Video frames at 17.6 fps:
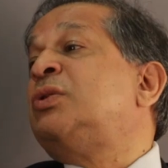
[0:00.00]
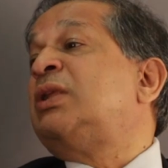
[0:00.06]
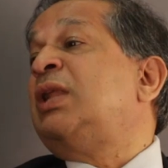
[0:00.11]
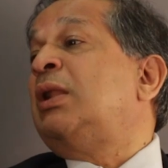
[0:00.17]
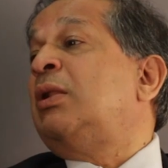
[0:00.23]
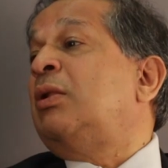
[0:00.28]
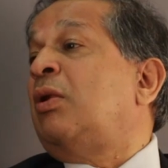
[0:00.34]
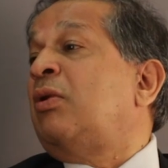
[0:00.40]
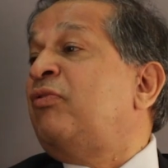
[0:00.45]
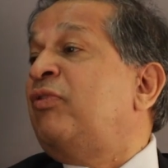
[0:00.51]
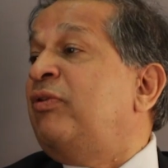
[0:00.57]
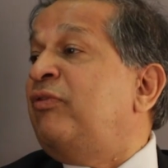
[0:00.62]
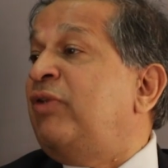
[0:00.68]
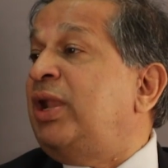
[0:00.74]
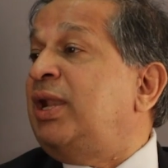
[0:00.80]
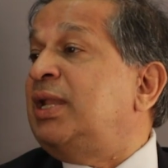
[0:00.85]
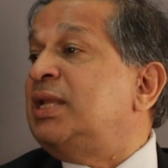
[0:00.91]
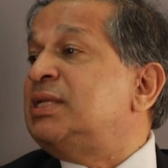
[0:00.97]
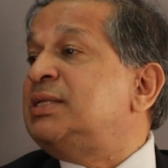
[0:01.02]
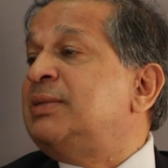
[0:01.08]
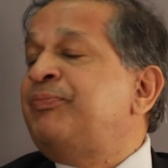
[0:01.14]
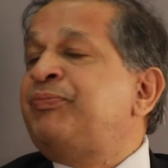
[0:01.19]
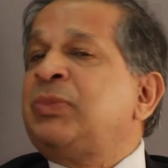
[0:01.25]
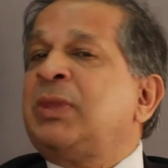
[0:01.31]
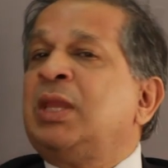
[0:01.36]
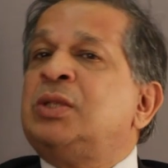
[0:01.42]
create a lot of awareness.
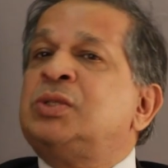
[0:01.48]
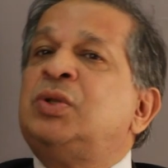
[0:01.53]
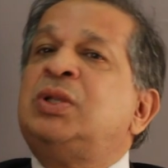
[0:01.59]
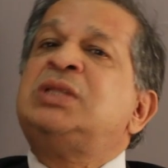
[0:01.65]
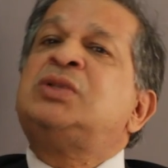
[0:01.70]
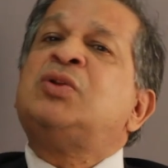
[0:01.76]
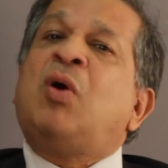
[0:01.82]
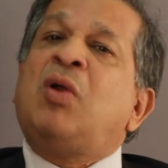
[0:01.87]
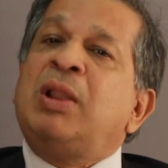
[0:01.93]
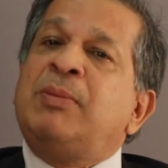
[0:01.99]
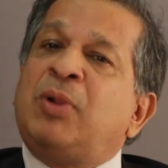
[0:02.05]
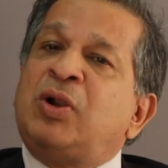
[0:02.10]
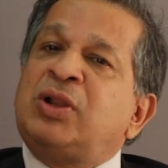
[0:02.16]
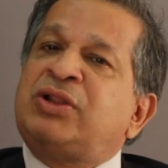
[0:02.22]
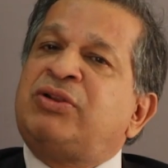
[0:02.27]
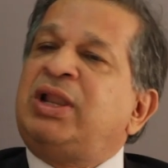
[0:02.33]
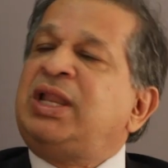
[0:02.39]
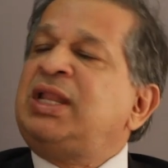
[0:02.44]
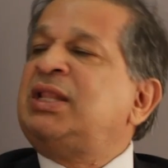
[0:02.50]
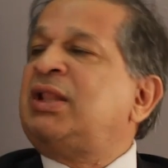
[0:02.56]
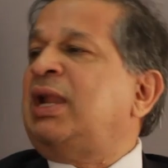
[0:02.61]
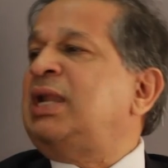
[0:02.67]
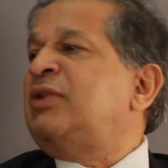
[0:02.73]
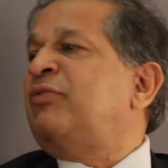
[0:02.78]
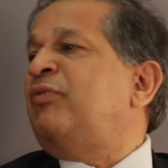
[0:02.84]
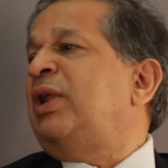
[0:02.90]
So it is all about creating the
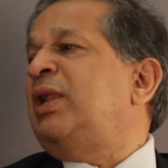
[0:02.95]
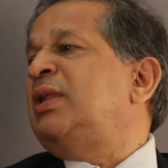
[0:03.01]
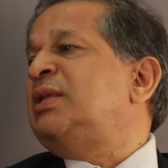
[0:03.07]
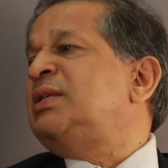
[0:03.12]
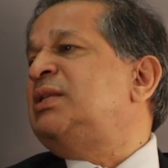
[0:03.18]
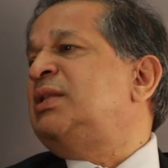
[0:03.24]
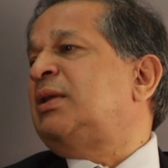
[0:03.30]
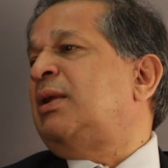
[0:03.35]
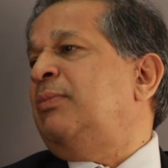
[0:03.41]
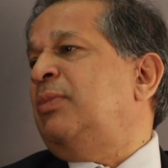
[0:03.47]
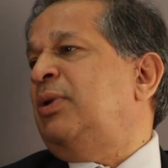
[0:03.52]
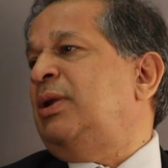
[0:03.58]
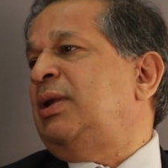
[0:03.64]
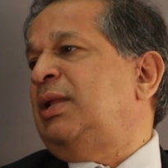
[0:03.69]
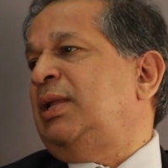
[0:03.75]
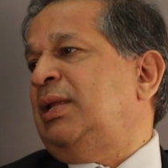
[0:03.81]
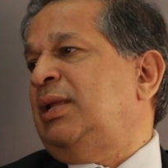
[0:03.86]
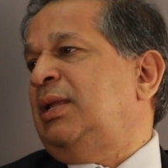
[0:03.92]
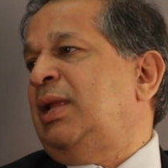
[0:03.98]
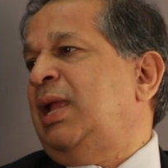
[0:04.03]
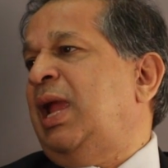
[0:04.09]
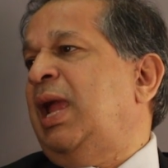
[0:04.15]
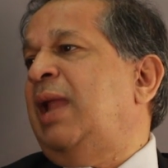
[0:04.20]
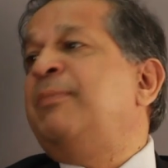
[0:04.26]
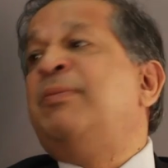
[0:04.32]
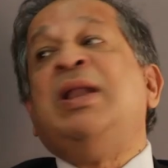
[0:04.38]
right awareness in the community
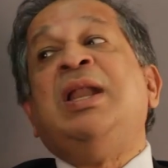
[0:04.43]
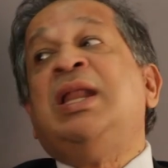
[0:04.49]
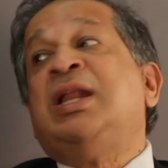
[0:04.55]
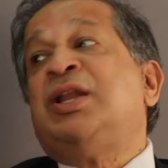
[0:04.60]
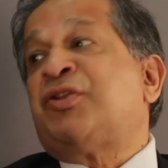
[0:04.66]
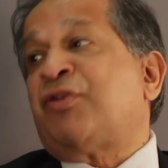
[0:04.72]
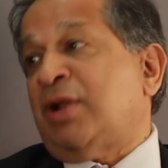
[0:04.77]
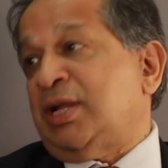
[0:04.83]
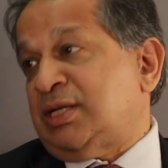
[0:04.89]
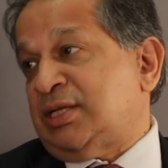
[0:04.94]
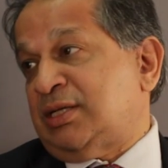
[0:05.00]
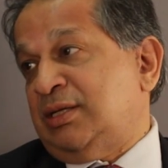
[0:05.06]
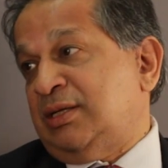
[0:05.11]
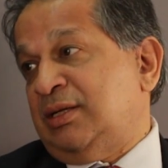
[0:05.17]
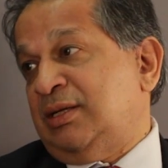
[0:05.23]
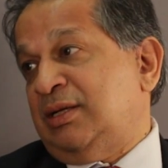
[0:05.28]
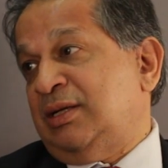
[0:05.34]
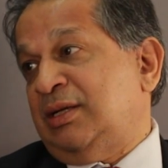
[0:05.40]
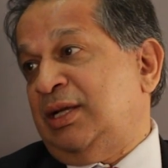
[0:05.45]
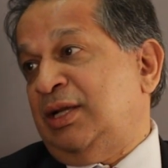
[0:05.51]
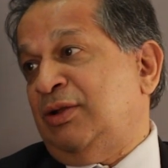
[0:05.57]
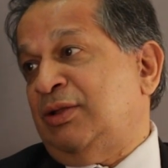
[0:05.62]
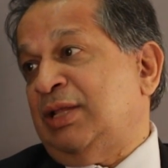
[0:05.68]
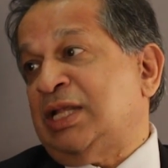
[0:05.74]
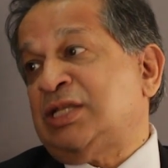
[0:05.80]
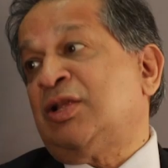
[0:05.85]
and building trust. You
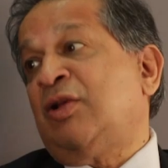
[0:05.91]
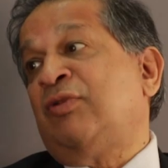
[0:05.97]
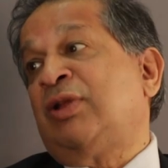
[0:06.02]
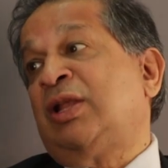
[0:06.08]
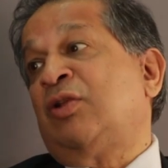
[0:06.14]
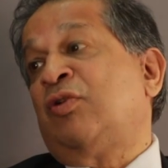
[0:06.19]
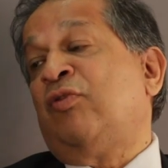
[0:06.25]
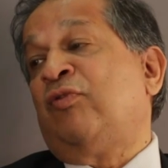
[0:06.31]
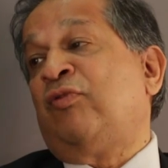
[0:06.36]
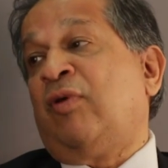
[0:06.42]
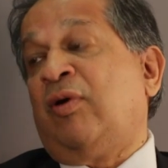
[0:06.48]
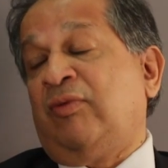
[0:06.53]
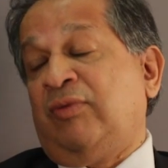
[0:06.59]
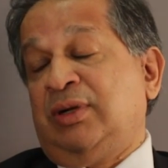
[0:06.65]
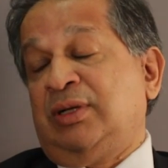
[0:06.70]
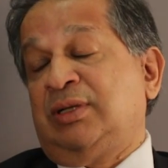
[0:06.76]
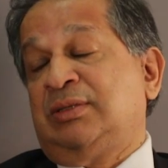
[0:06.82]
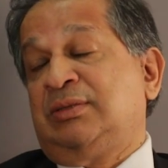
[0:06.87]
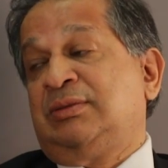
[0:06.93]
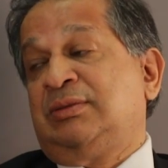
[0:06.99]
know, that's how we can go forward.